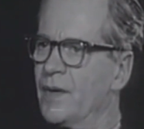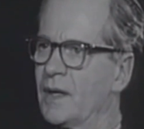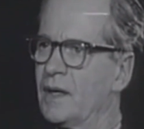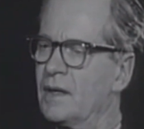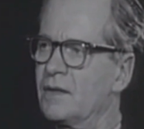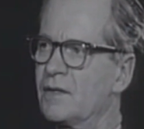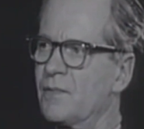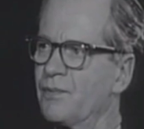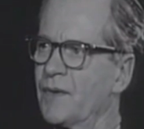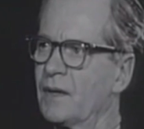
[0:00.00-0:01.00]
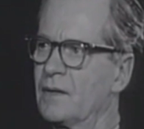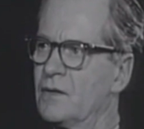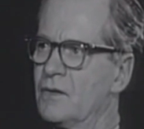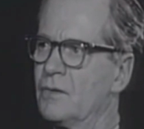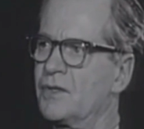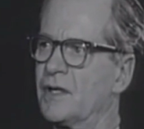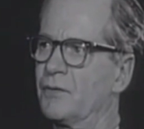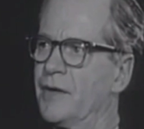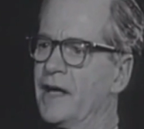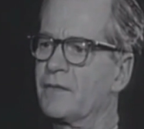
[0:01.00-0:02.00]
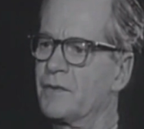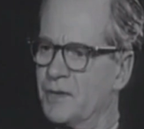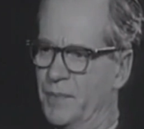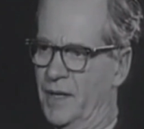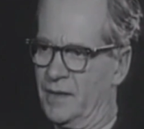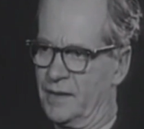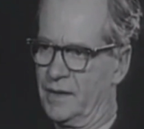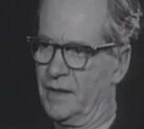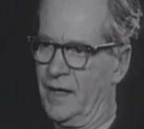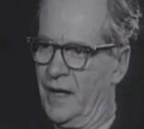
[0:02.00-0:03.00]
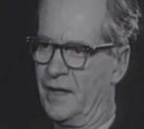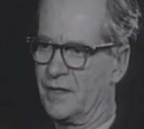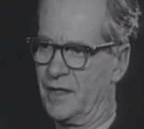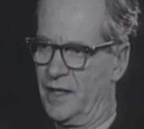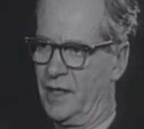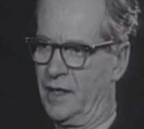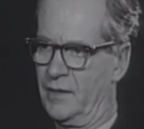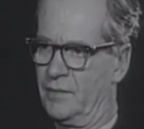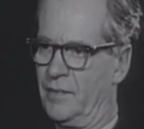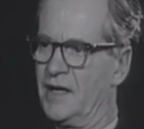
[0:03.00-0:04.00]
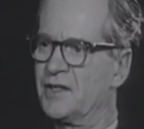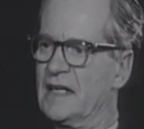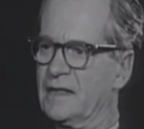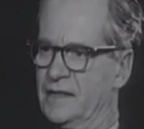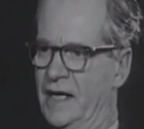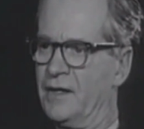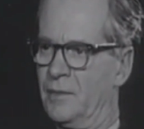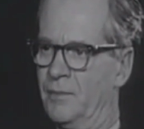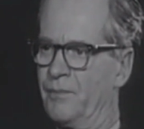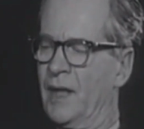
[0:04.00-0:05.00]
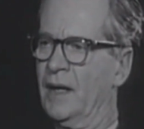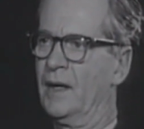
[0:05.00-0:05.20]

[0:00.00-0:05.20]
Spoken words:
is the use of rate of responding as a basic datum.